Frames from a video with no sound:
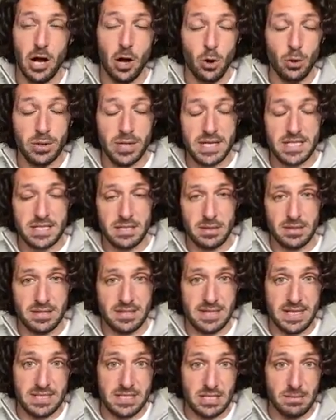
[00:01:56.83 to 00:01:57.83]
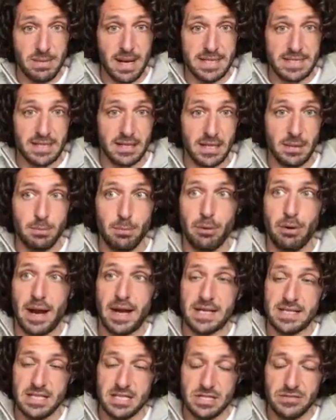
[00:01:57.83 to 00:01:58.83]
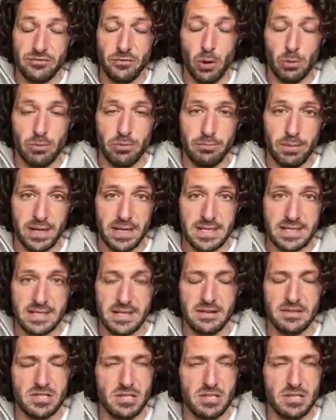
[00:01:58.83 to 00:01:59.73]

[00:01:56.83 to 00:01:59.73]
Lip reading: oldest systematically practiced form of medicine.